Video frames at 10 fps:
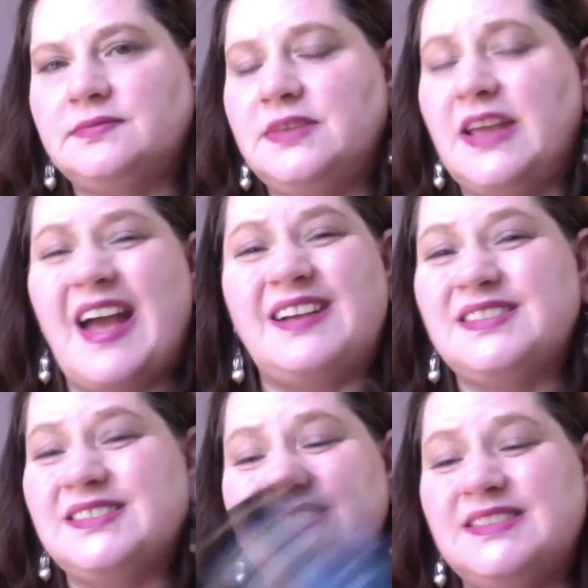yeah,
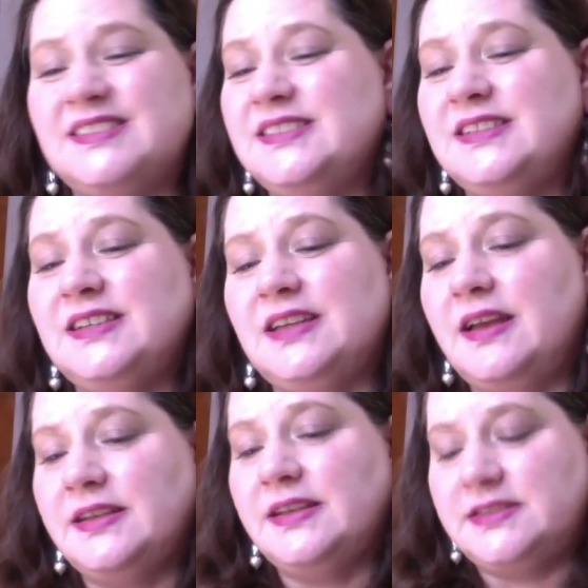
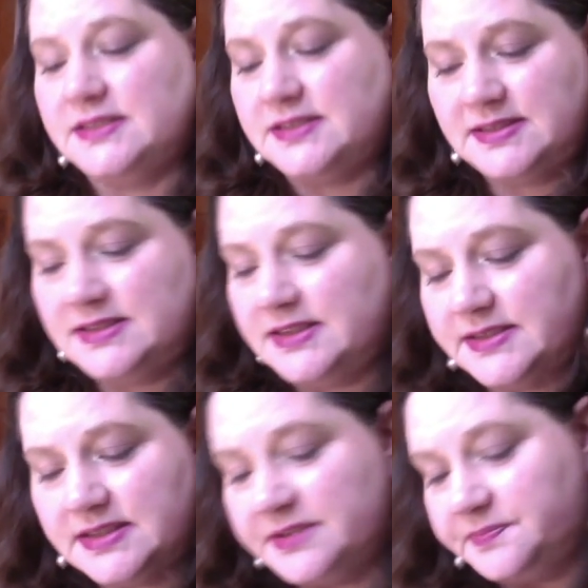I just
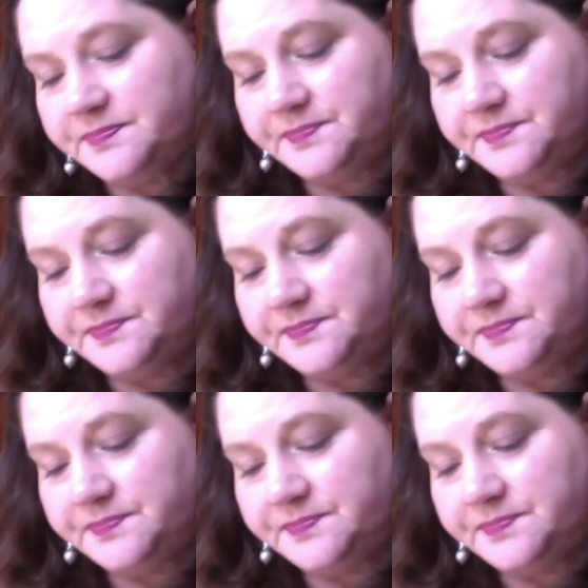seriously